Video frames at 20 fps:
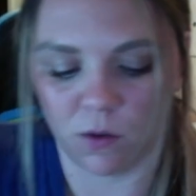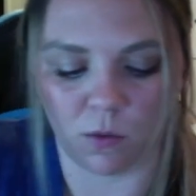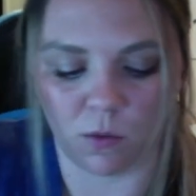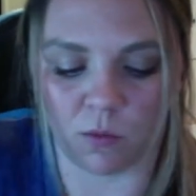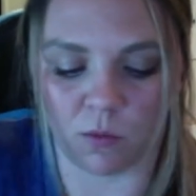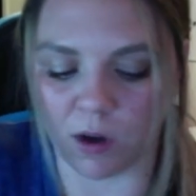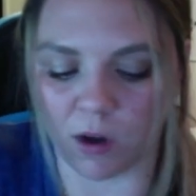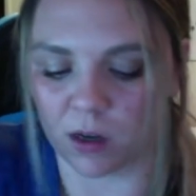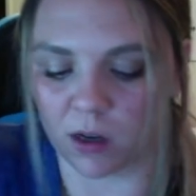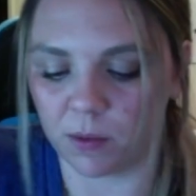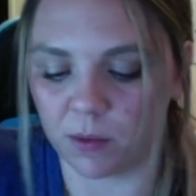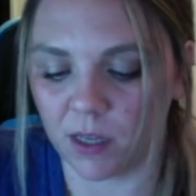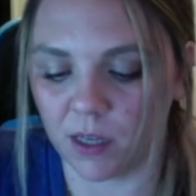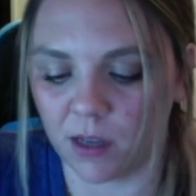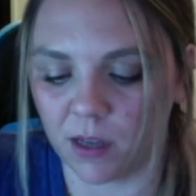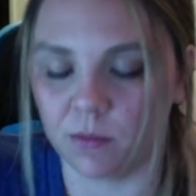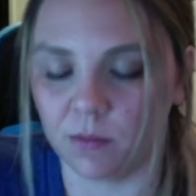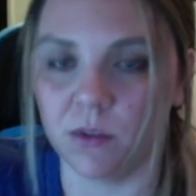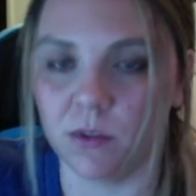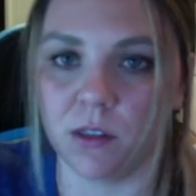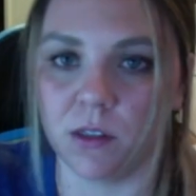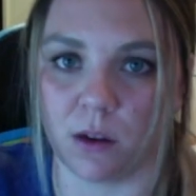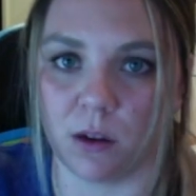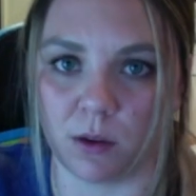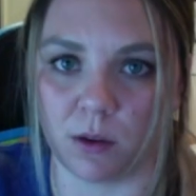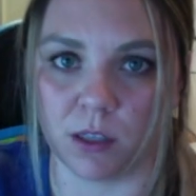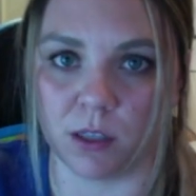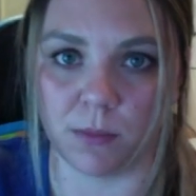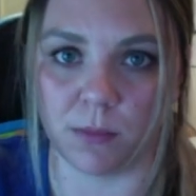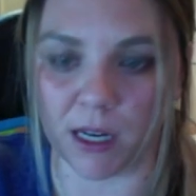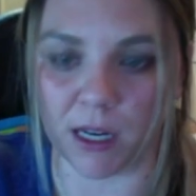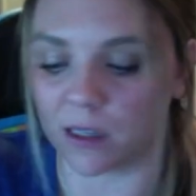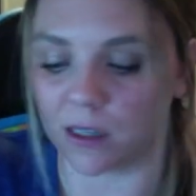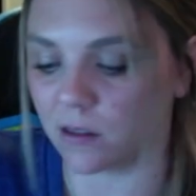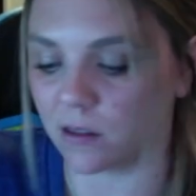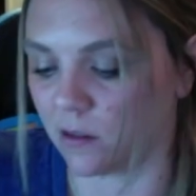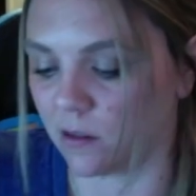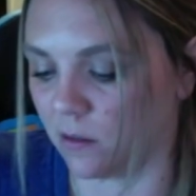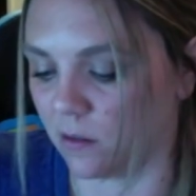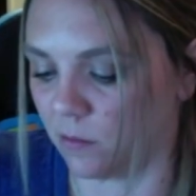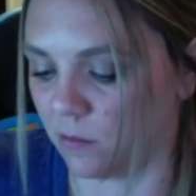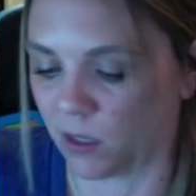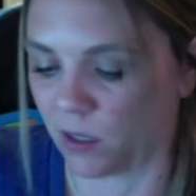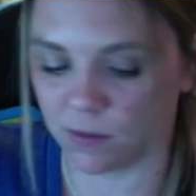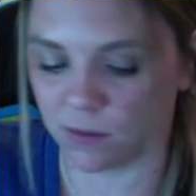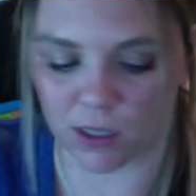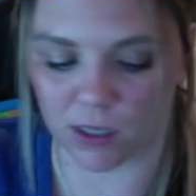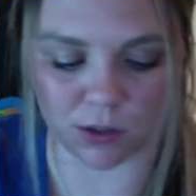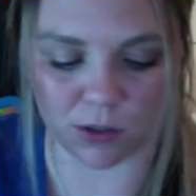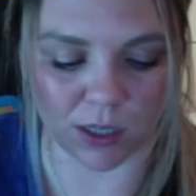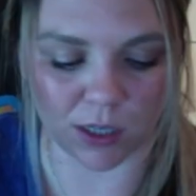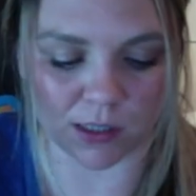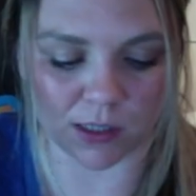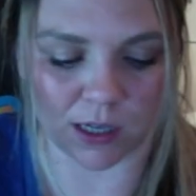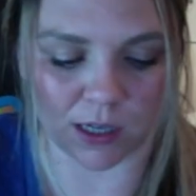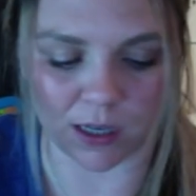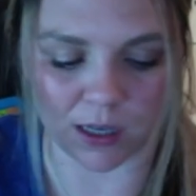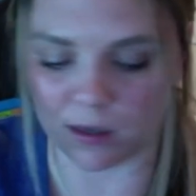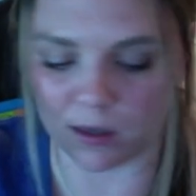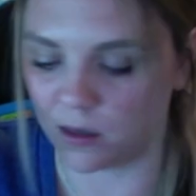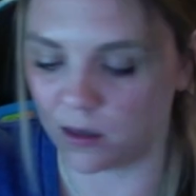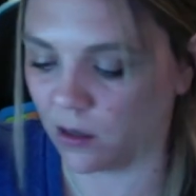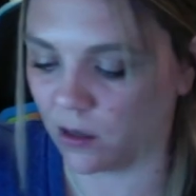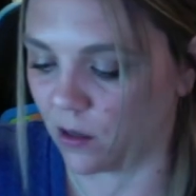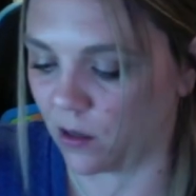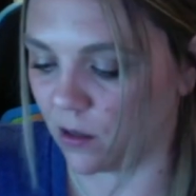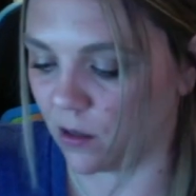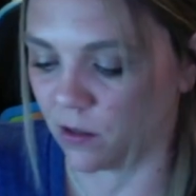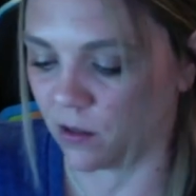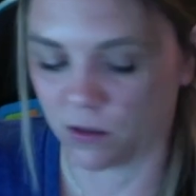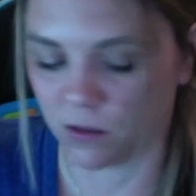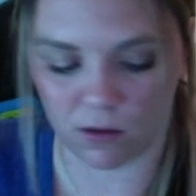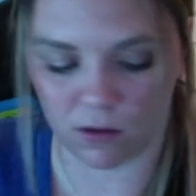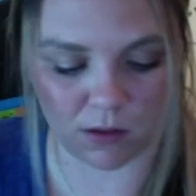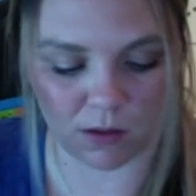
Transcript: water becomes OH minus, becomes hydroxide. So